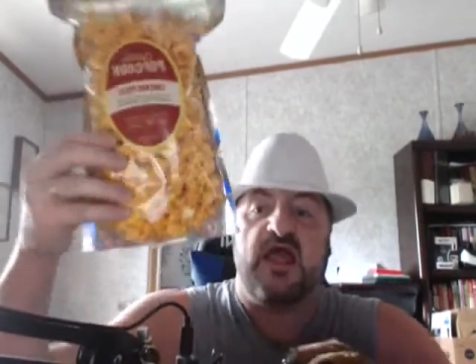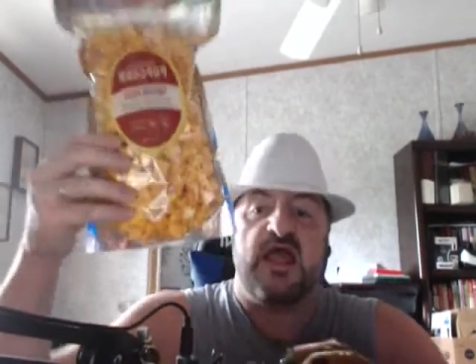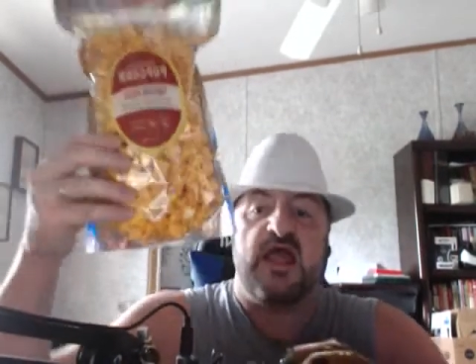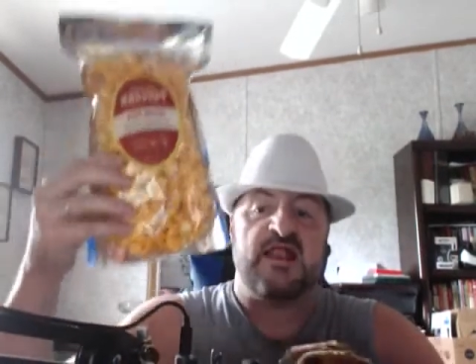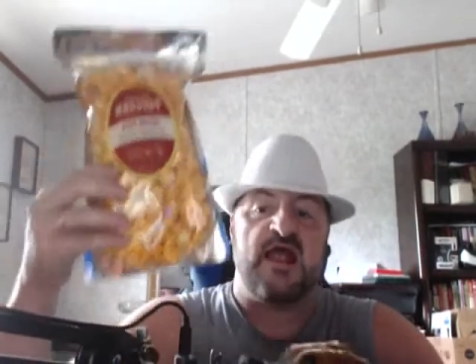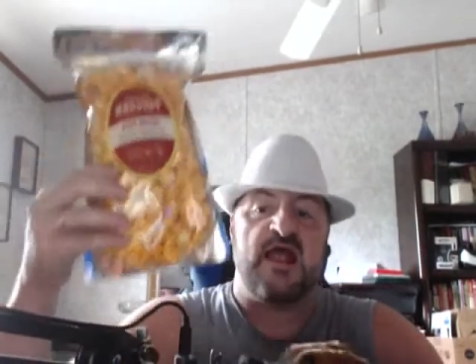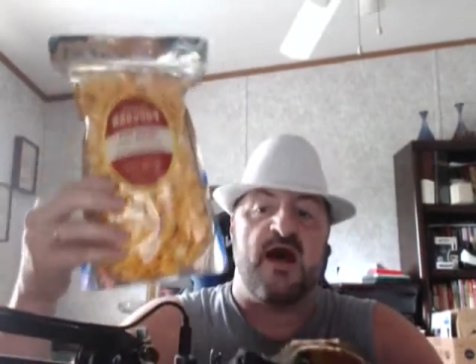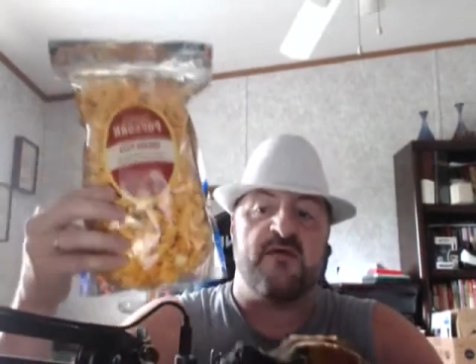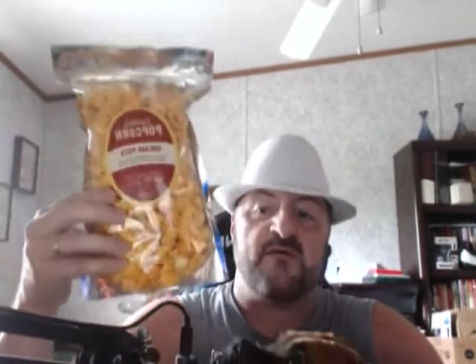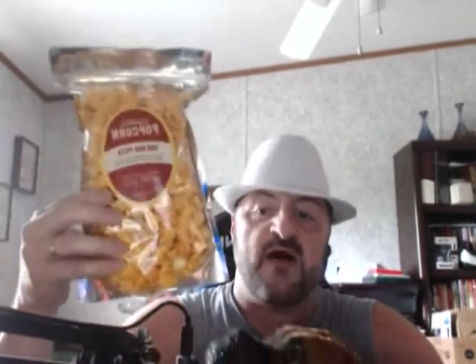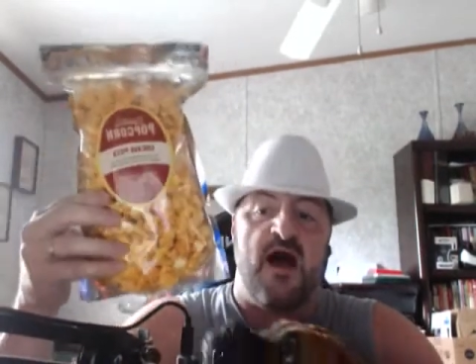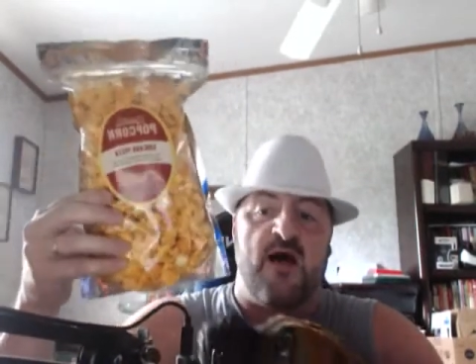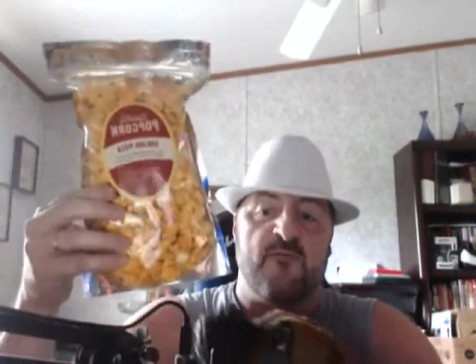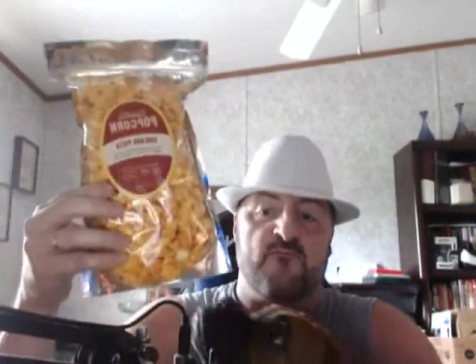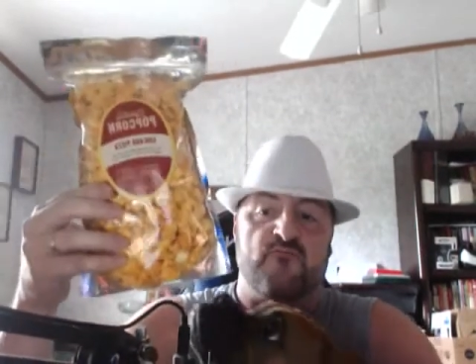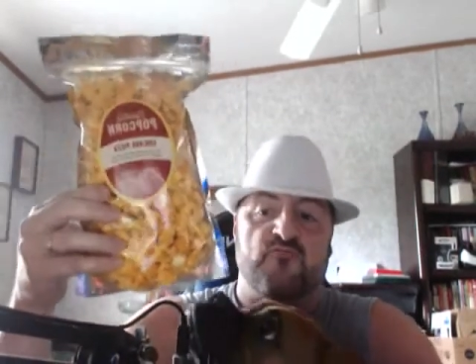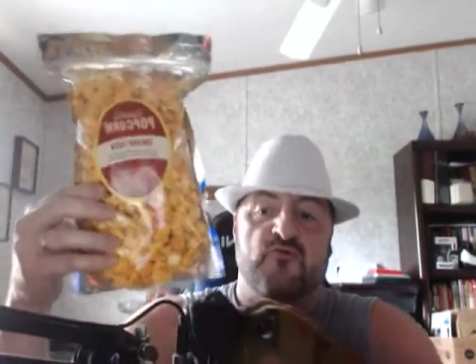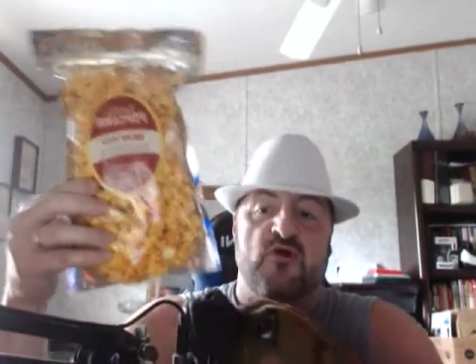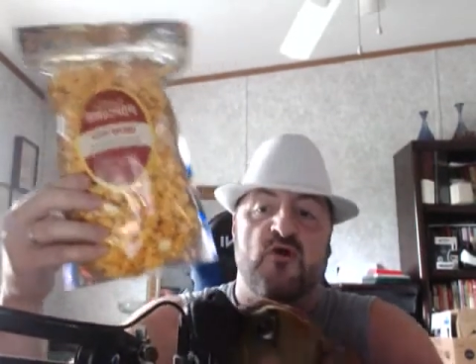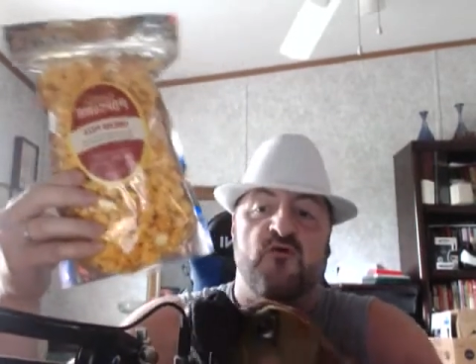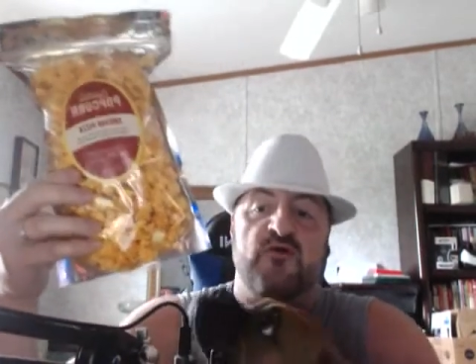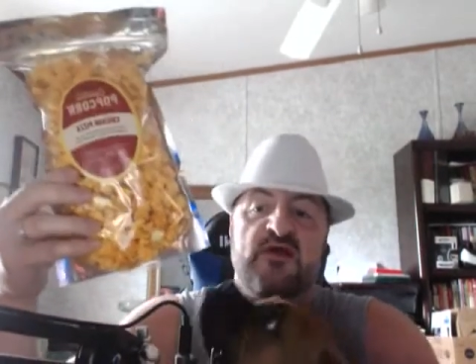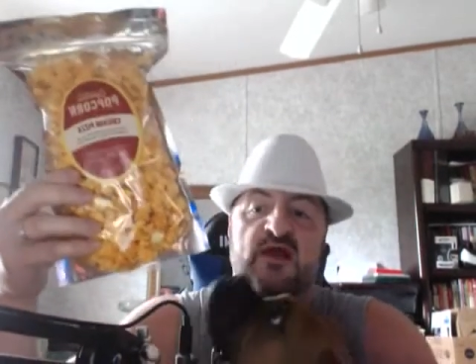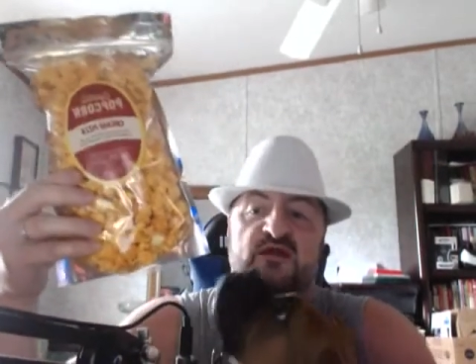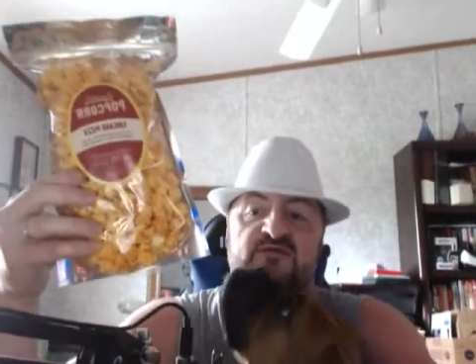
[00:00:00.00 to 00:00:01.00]
And I'm, I'm
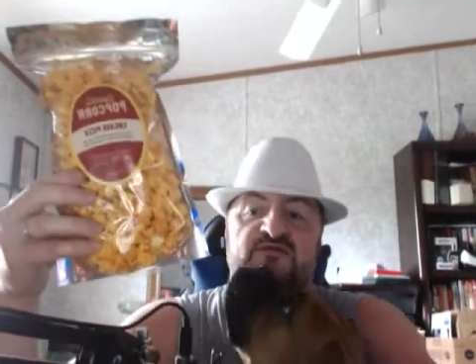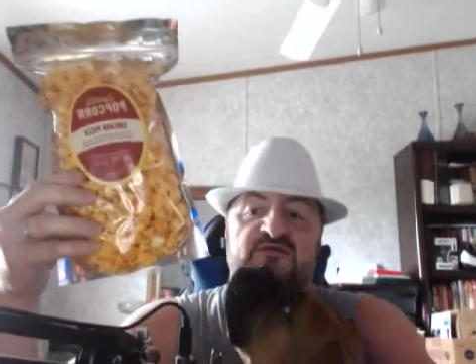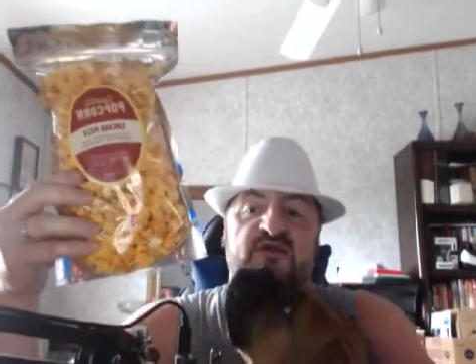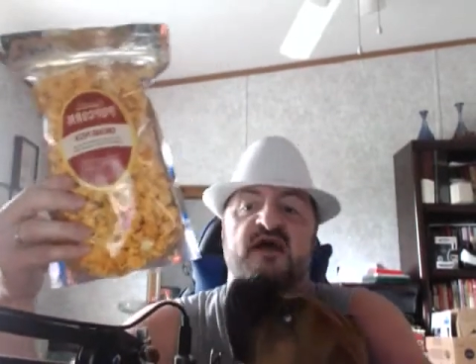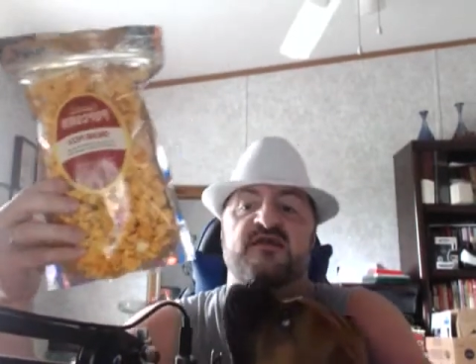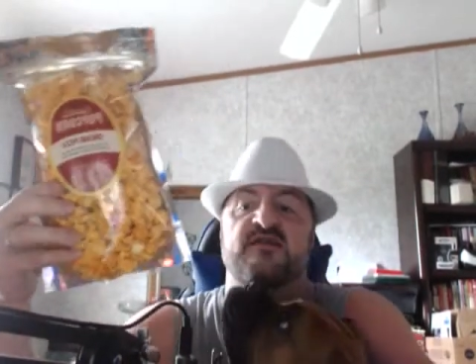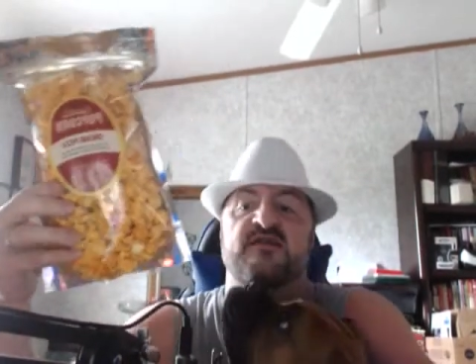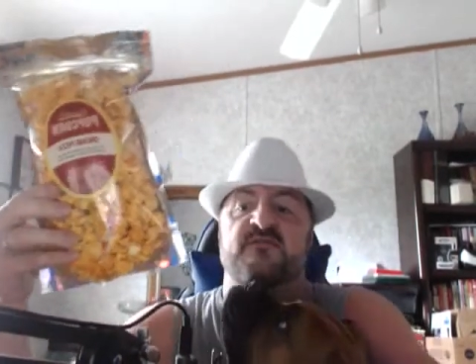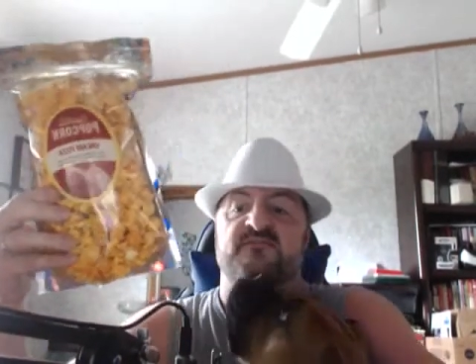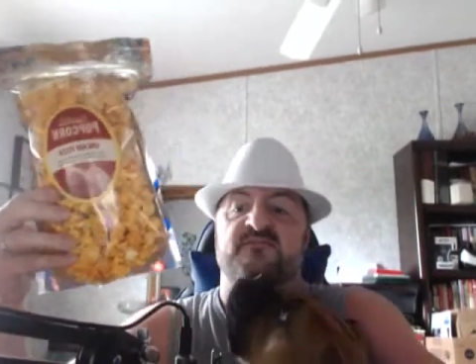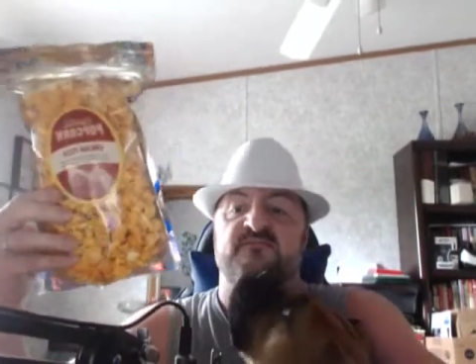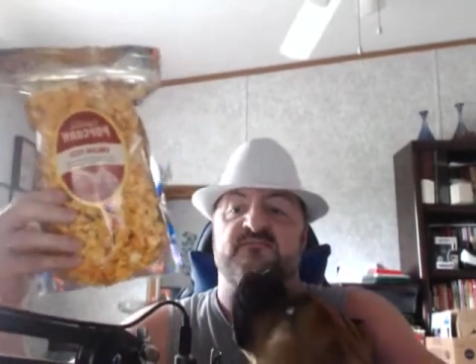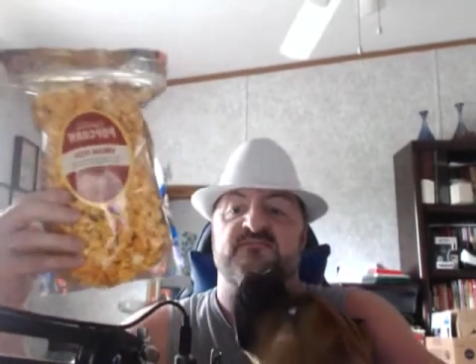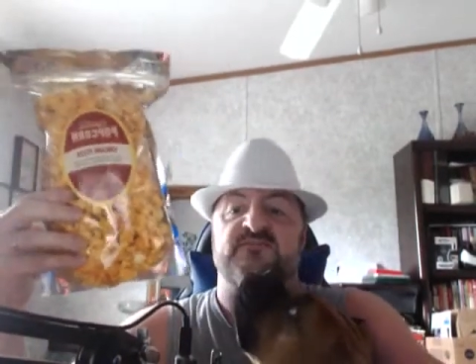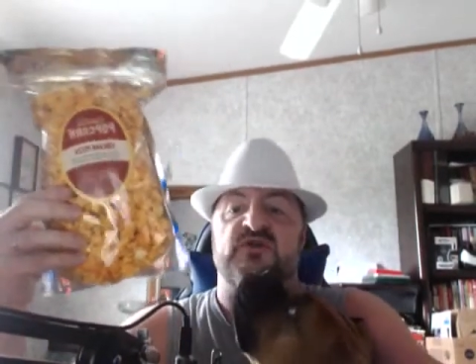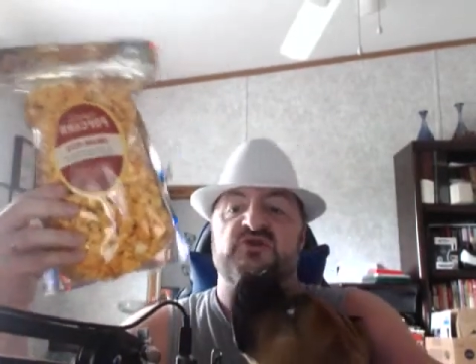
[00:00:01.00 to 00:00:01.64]
really excited to,